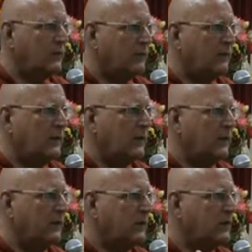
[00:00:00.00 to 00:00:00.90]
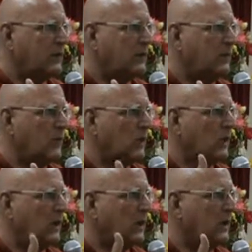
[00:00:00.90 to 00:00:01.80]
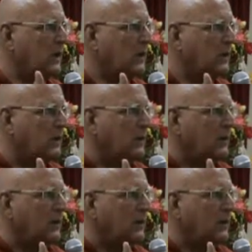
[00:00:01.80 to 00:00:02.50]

If you're familiar with the story, Moggallana,